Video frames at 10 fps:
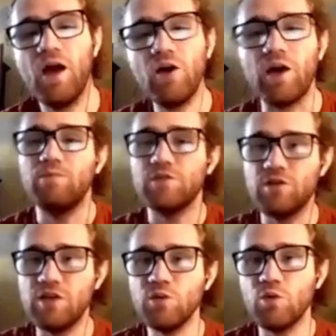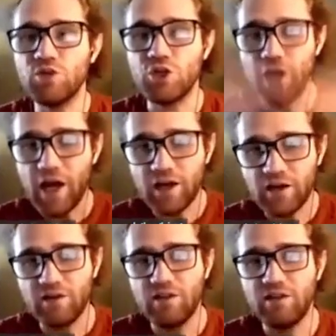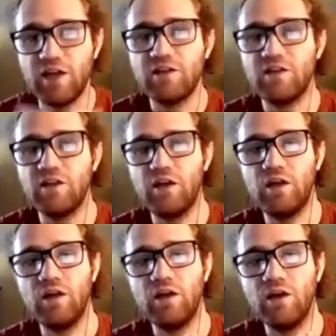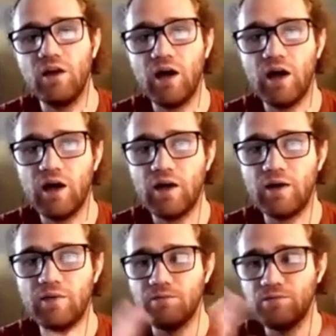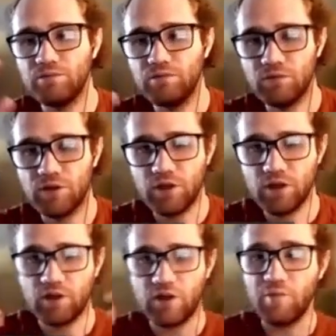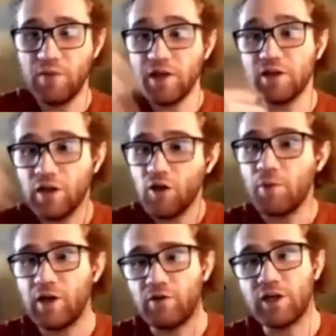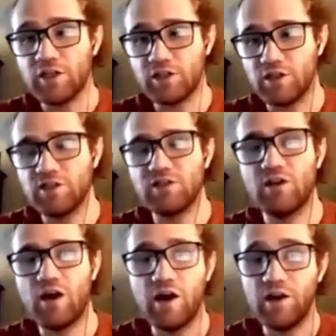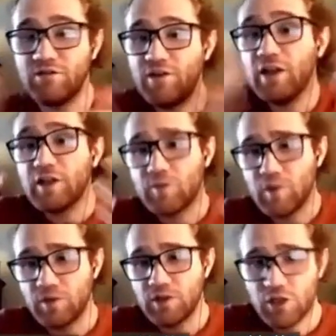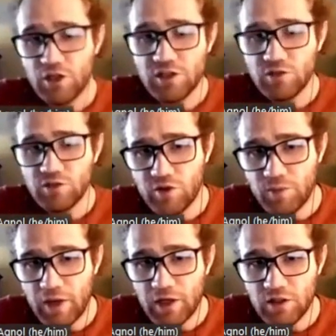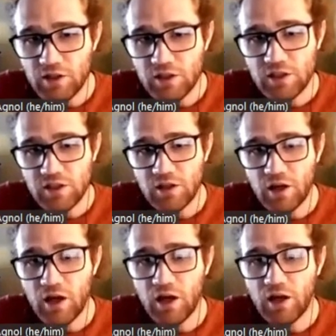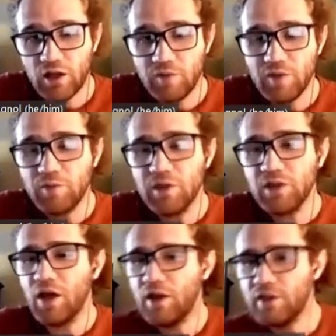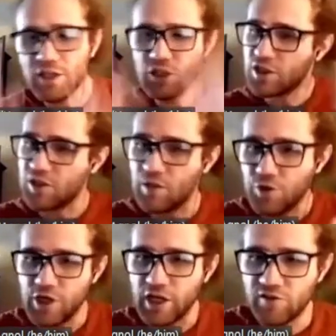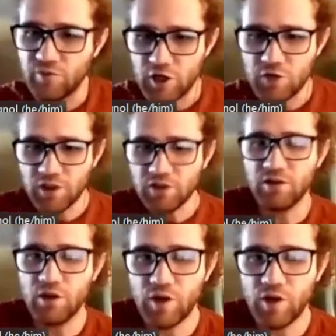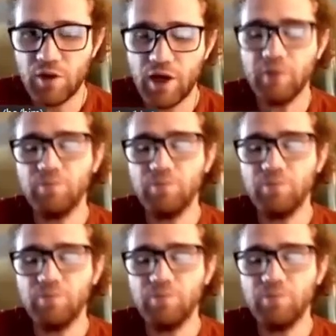Okay, so then we'll check that the, um, the commit and opening registers are invalid superpositions with respect to this uh, commitment. This is just some projective measurement that we apply.